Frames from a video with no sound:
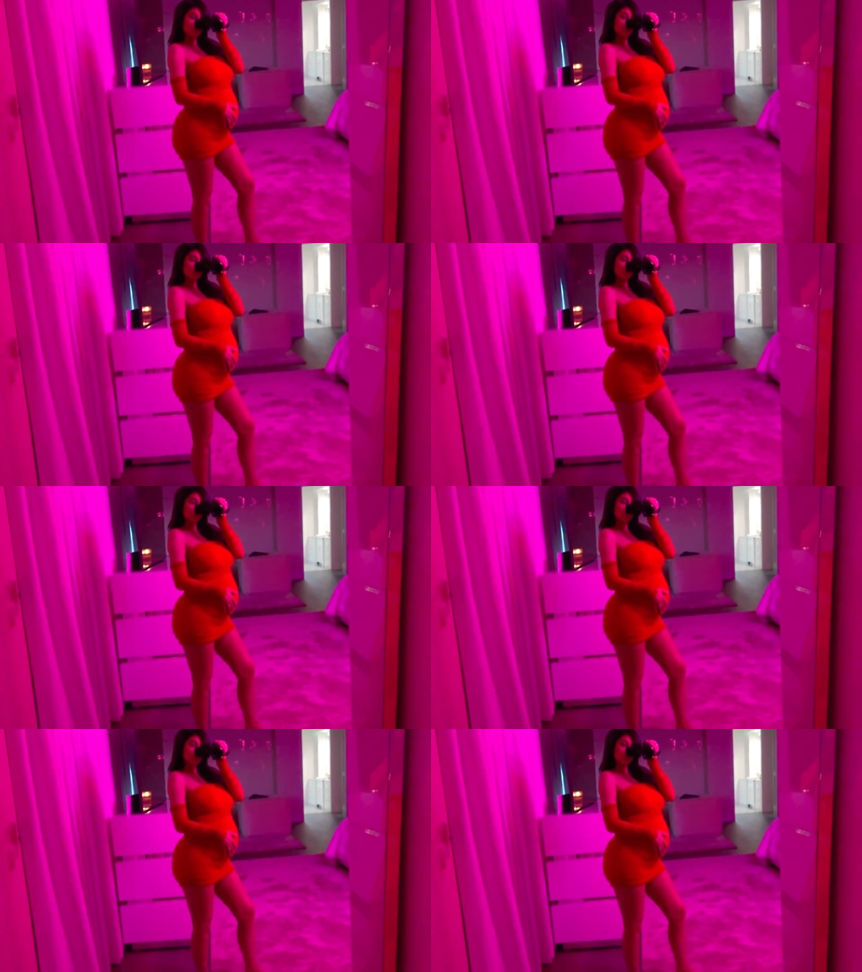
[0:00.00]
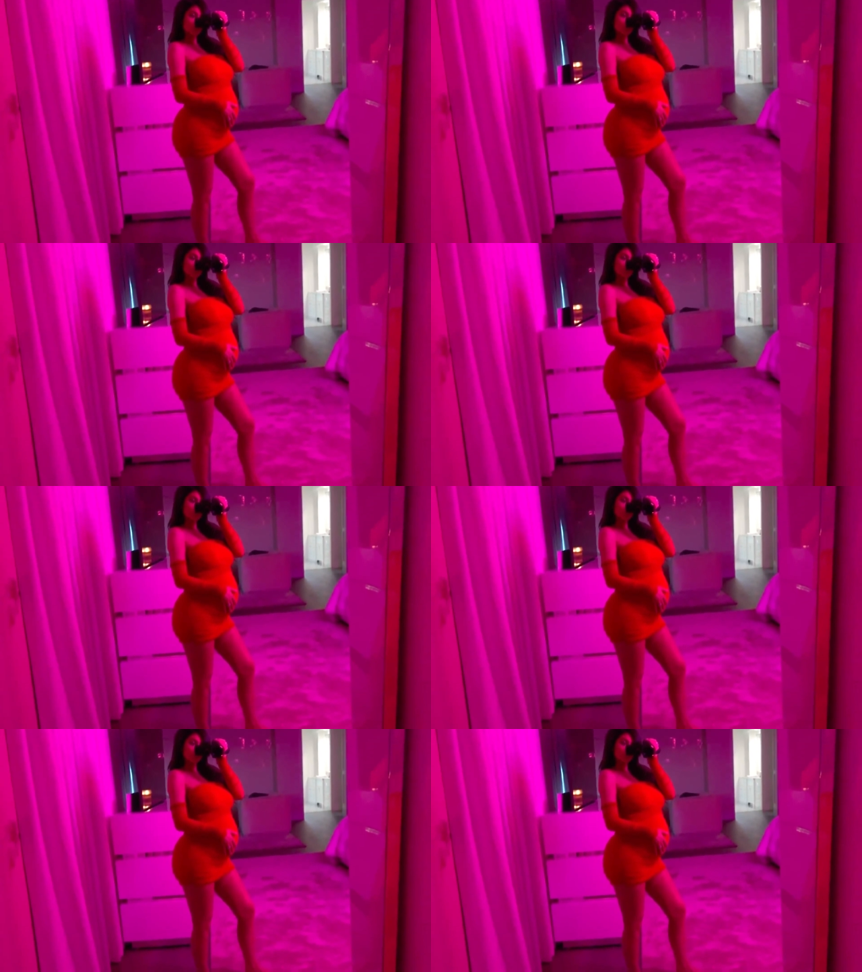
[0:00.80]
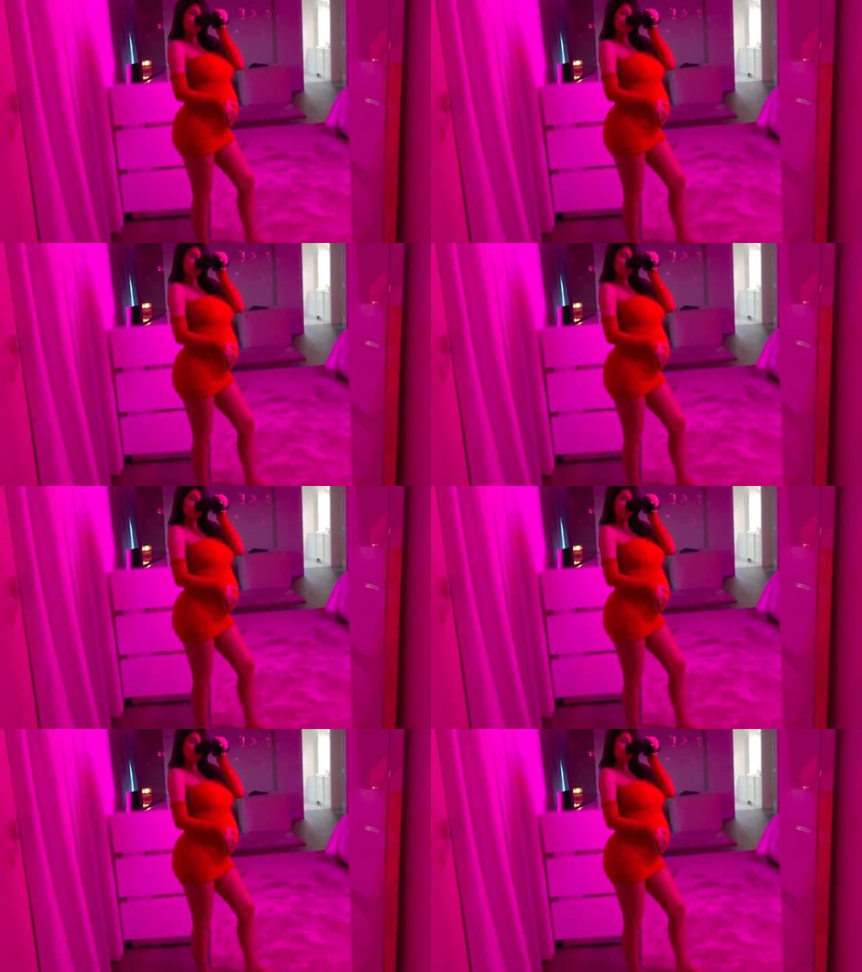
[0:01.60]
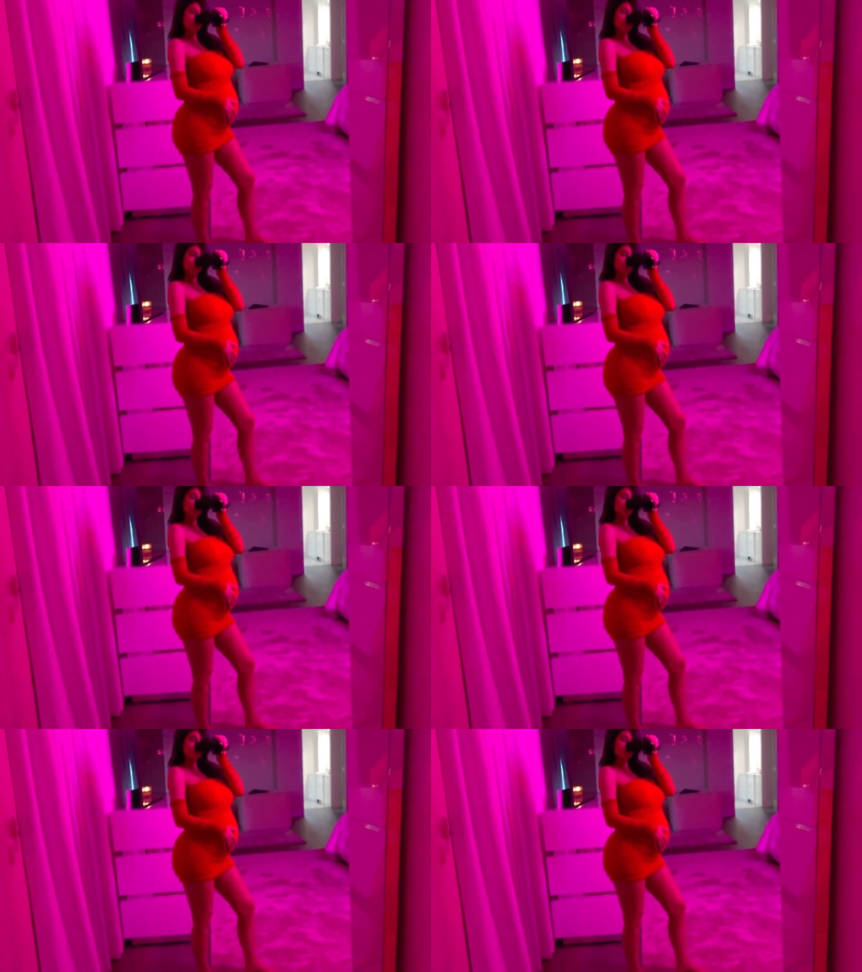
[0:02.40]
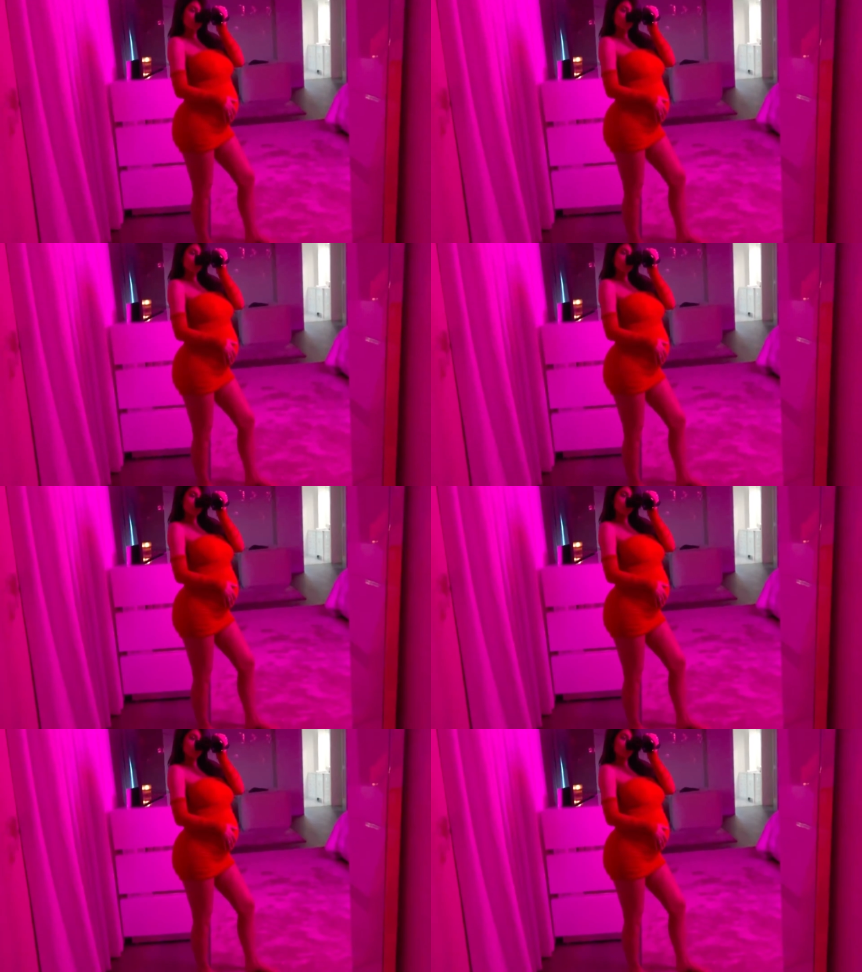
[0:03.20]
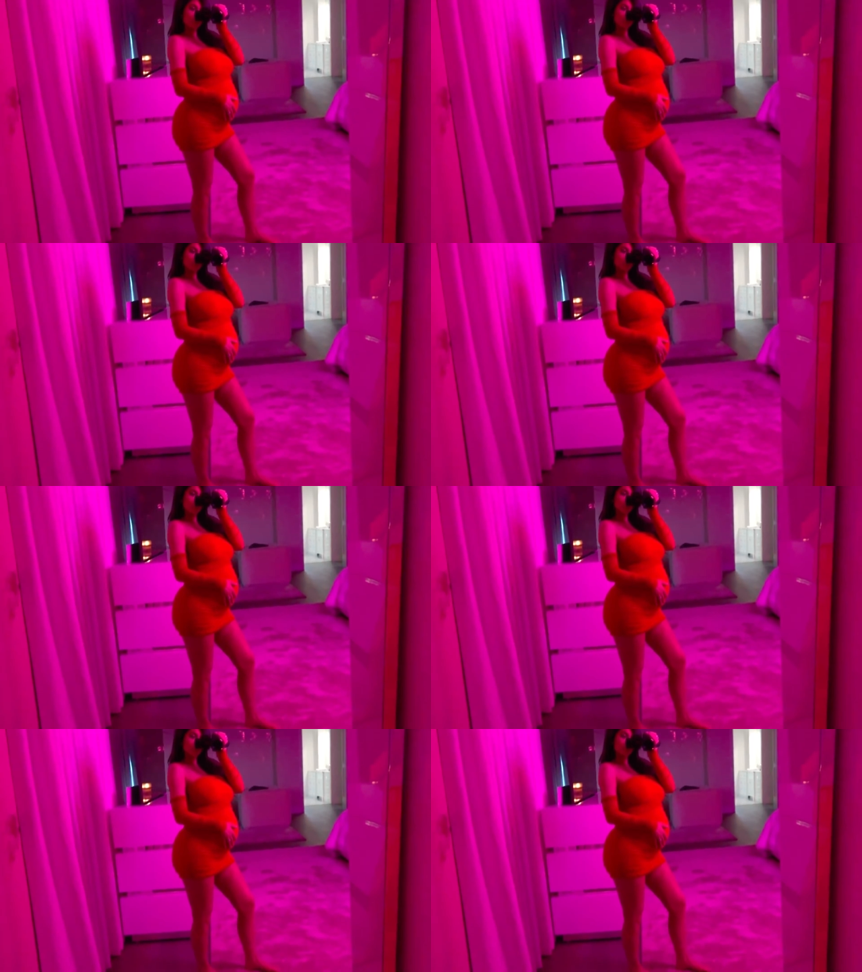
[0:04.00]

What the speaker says: [unreadable: no face in view]